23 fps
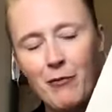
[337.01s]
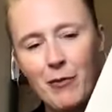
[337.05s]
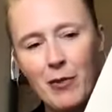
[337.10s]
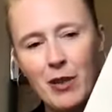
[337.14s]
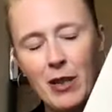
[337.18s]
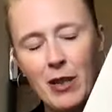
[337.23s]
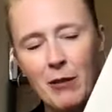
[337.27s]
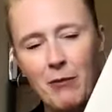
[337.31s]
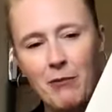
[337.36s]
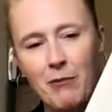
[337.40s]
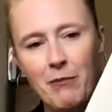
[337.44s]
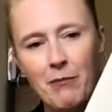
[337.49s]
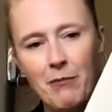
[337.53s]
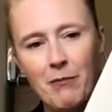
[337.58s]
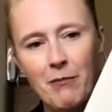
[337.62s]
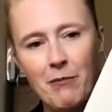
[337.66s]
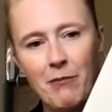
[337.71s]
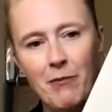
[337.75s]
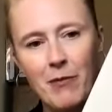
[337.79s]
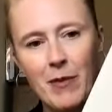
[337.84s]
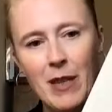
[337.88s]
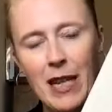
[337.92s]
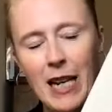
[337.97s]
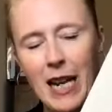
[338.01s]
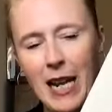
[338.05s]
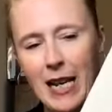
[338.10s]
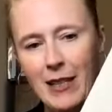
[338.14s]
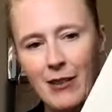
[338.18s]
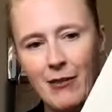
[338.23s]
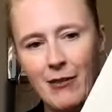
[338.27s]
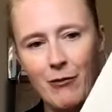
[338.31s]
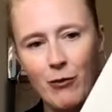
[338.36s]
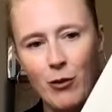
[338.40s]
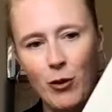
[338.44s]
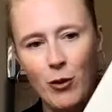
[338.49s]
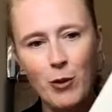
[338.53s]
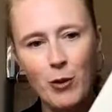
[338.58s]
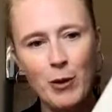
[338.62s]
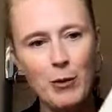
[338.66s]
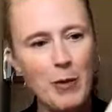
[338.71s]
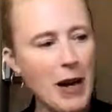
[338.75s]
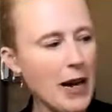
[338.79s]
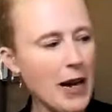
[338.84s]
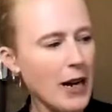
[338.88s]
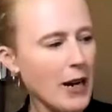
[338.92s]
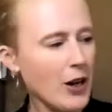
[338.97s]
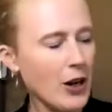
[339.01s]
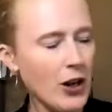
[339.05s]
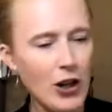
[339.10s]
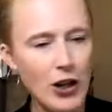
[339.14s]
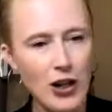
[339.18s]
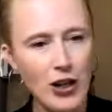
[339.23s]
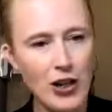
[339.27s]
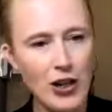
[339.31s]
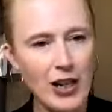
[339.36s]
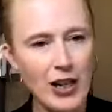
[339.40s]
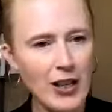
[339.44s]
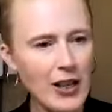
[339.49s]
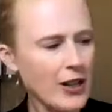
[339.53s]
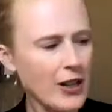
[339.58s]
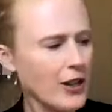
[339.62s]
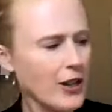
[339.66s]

some that has a forward by her in there?